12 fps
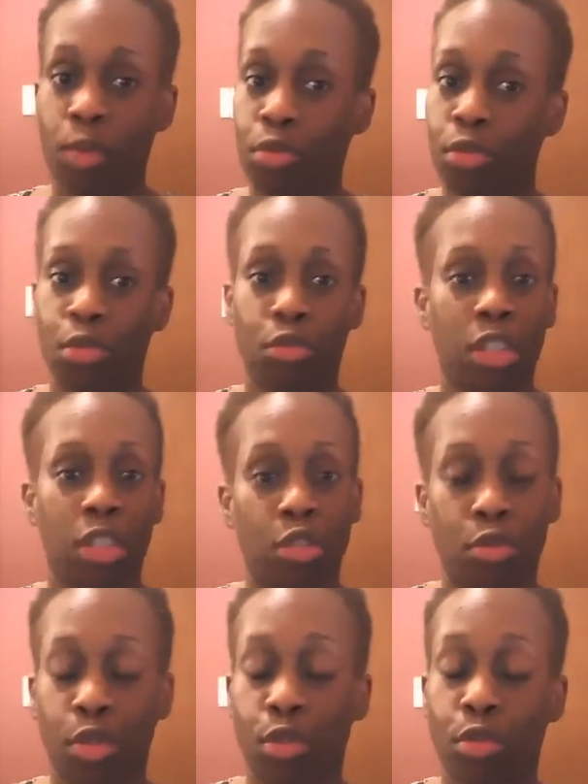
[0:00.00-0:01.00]
through
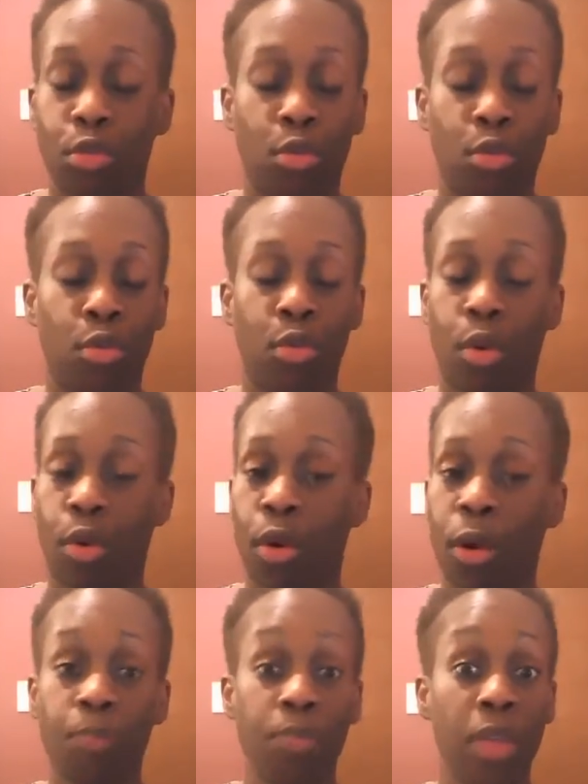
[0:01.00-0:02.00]
traditional school
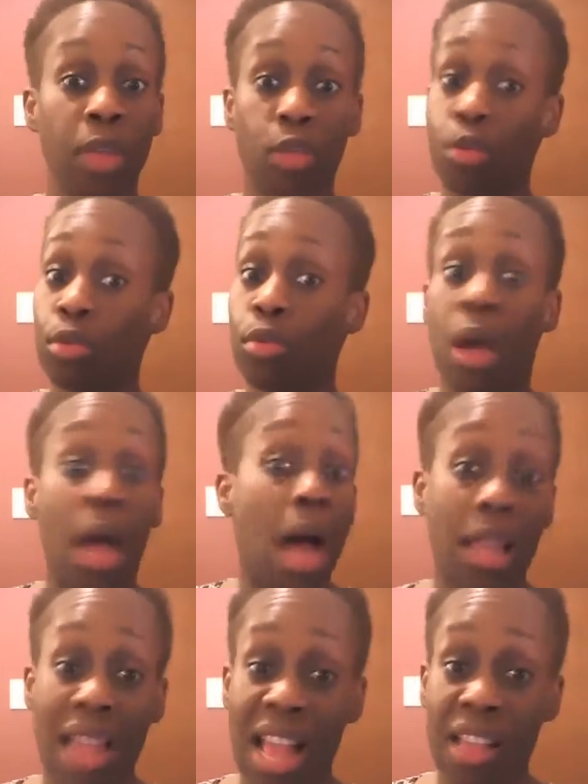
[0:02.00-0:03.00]
or through
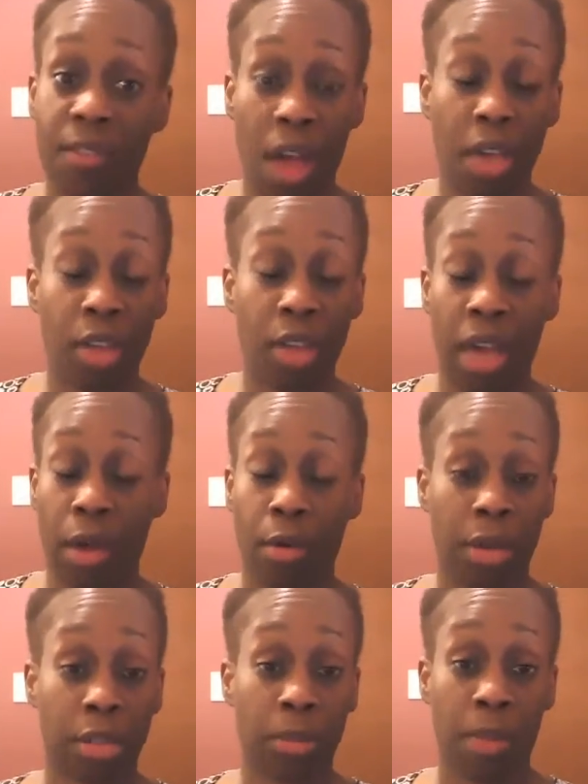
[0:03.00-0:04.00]
a lot of other
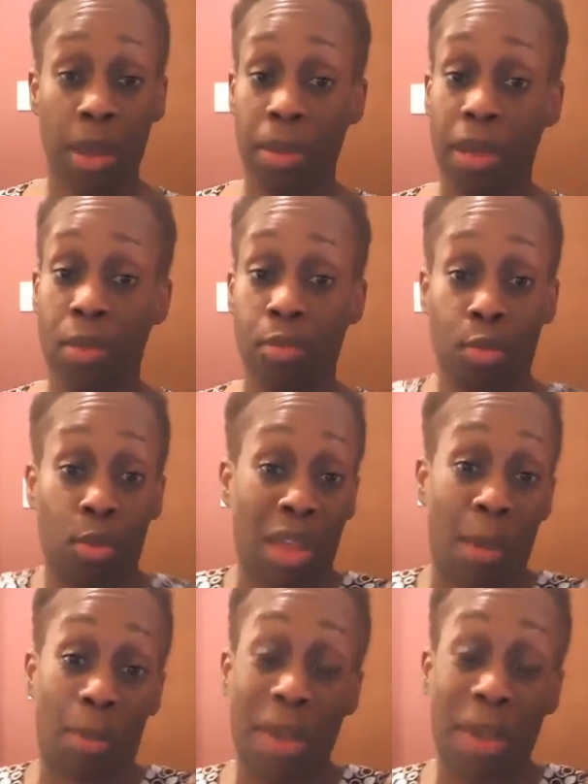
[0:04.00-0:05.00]
areas, maybe with
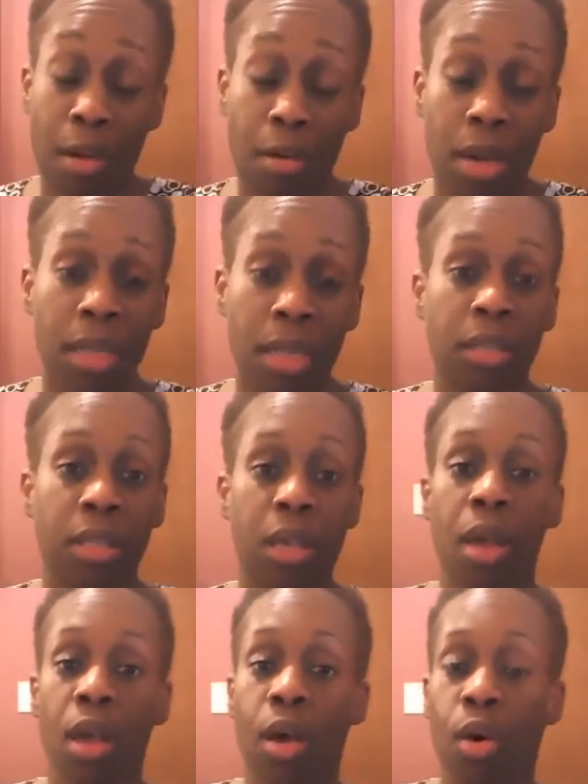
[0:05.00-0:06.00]
our parents
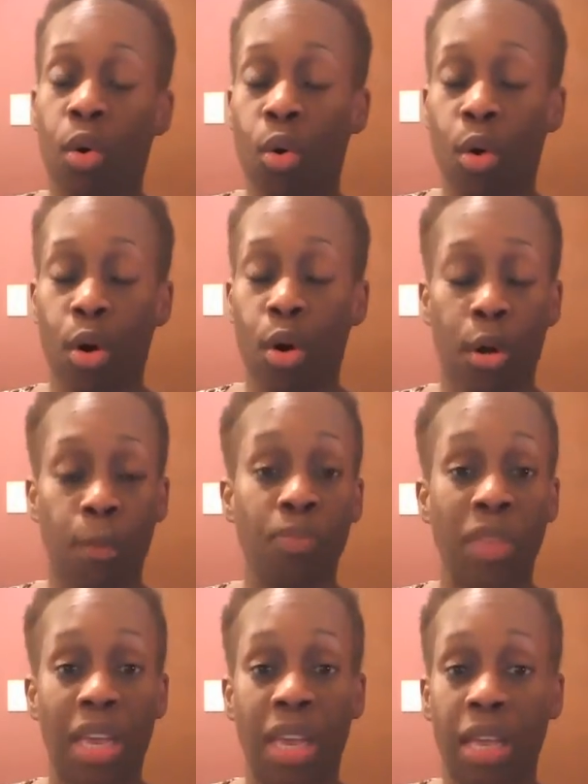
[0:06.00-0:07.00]
or
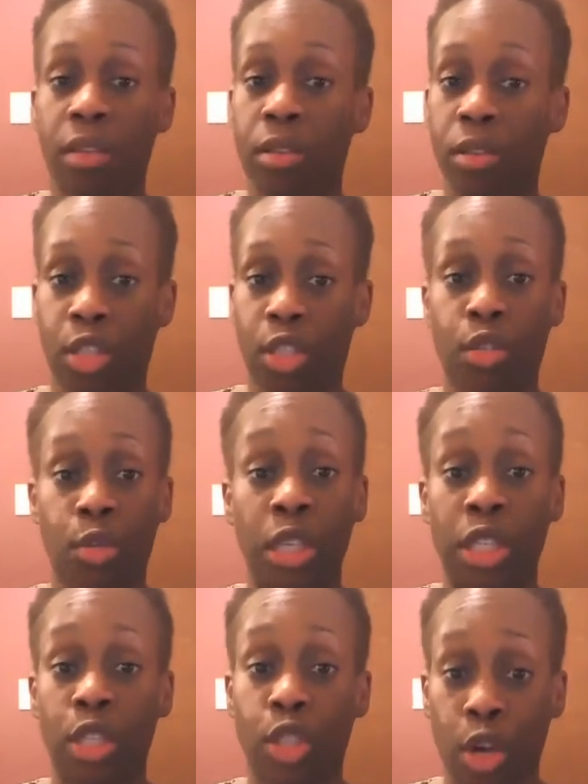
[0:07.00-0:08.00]
in
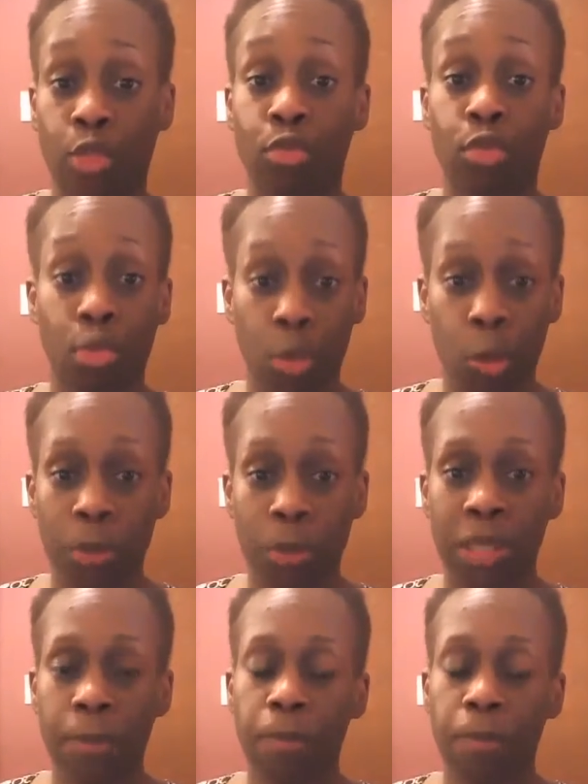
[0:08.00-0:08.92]
certain groups,